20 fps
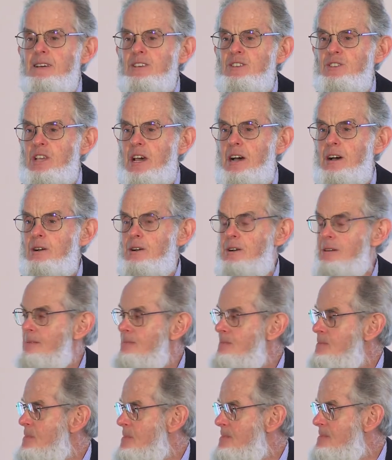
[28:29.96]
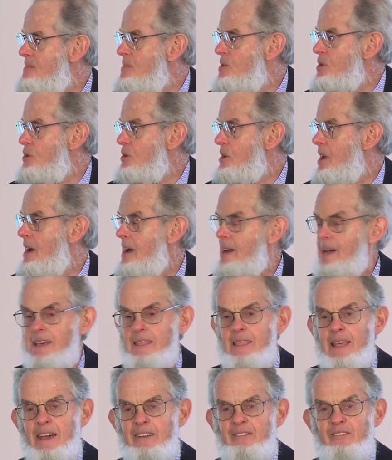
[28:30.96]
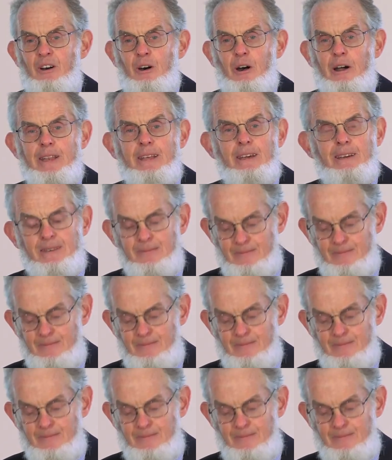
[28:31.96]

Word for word: So, good luck in that fight.